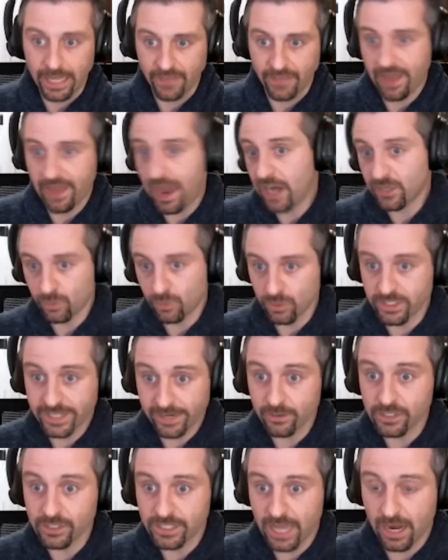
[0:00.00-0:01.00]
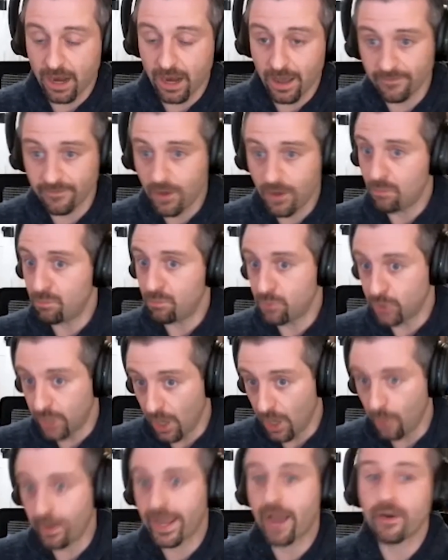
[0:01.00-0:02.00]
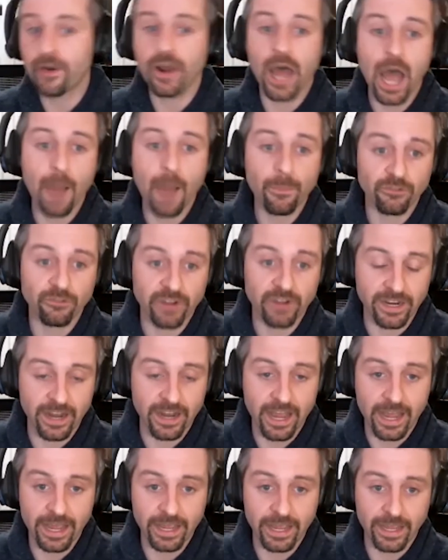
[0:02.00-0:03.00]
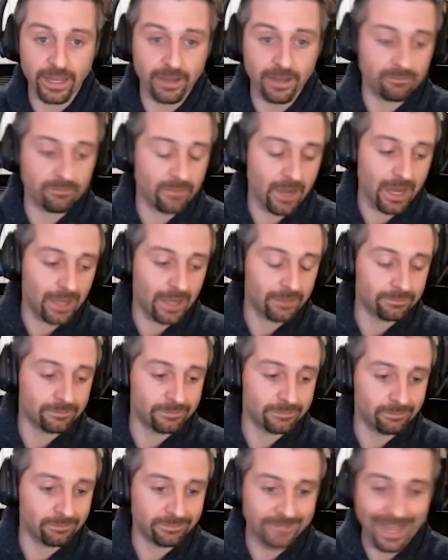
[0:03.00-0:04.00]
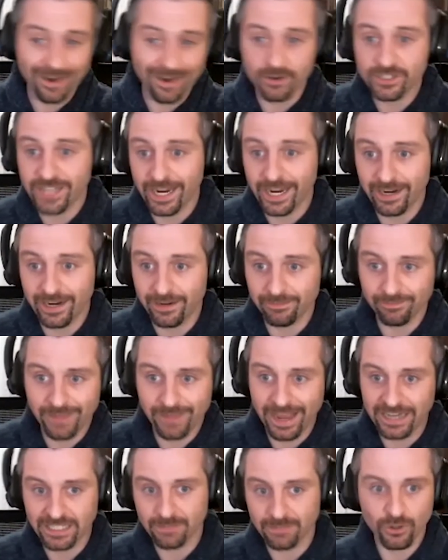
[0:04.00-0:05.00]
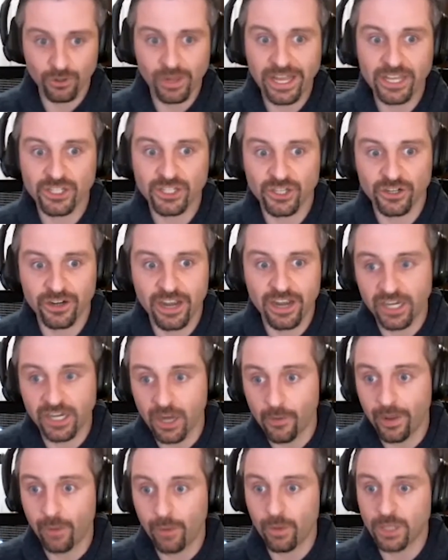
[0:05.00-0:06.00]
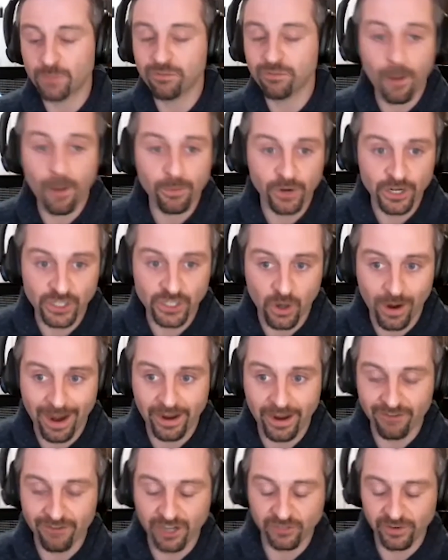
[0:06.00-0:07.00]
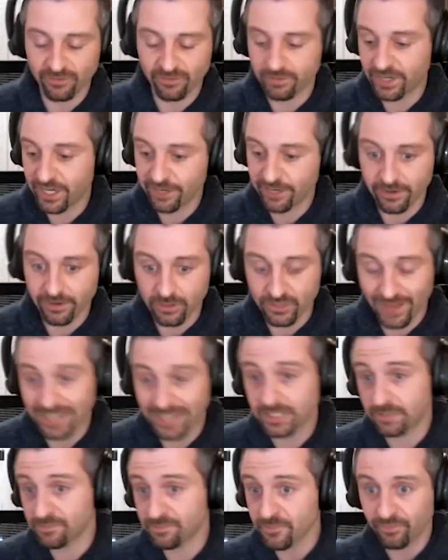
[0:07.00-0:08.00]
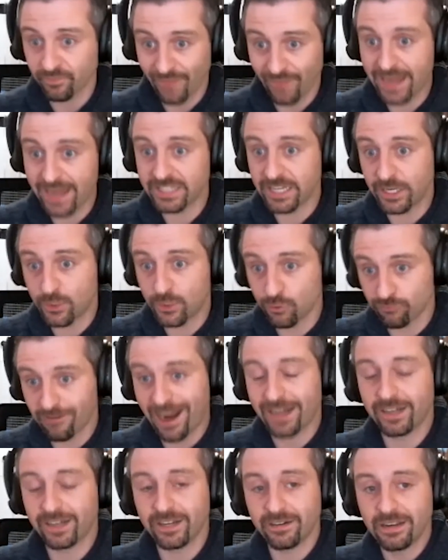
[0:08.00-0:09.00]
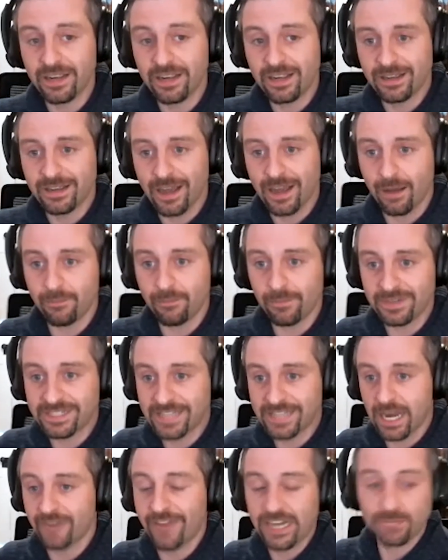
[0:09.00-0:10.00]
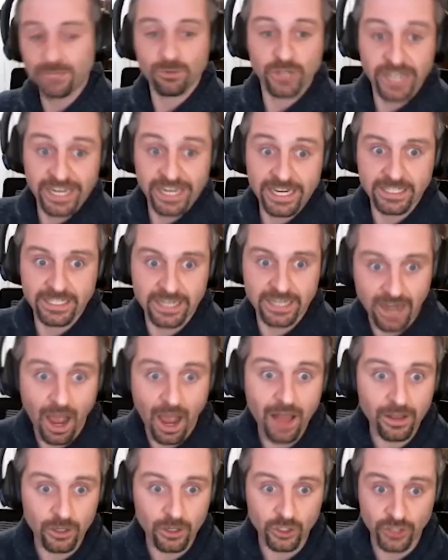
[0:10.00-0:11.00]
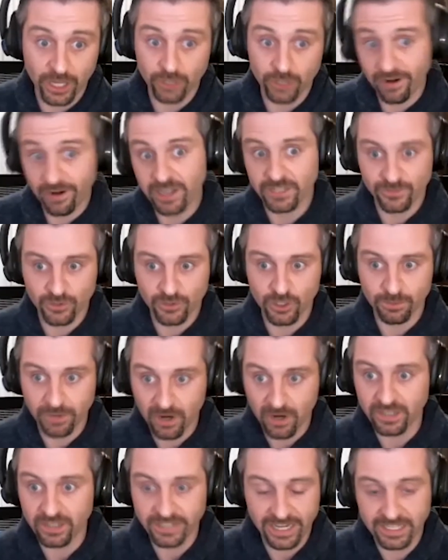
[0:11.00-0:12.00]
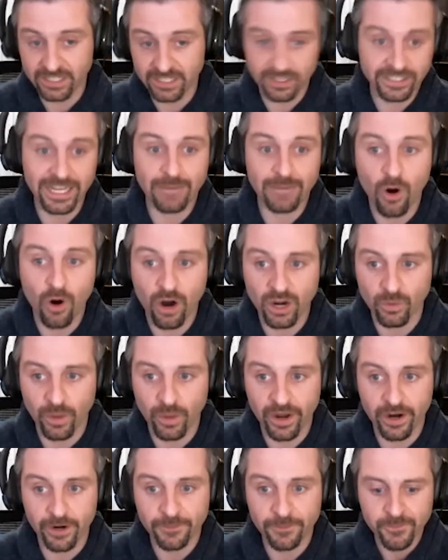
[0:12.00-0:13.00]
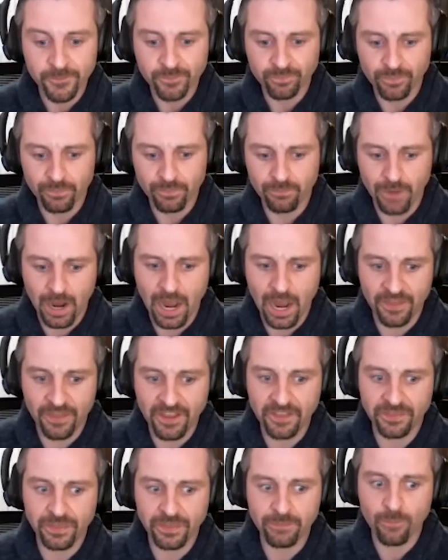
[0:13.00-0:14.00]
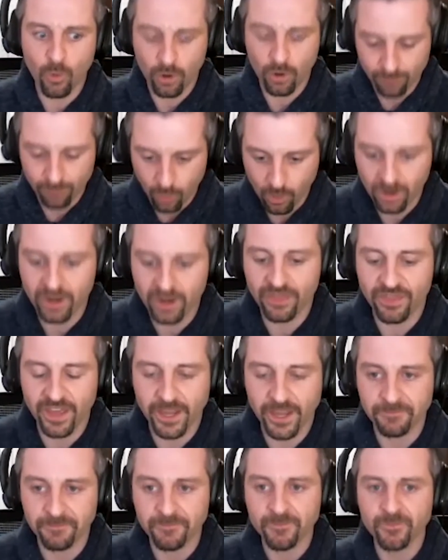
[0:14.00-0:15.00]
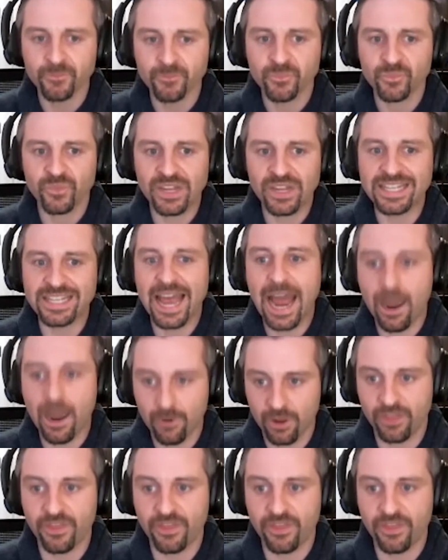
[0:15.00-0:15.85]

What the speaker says: the actual skill set of knowing how to operate a nanosecond excimer laser and knowing what its properties are, how to interact with materials. That is a direct set of expertise and knowledge that transfers because it's the same hardware. But I think the more important thing is how to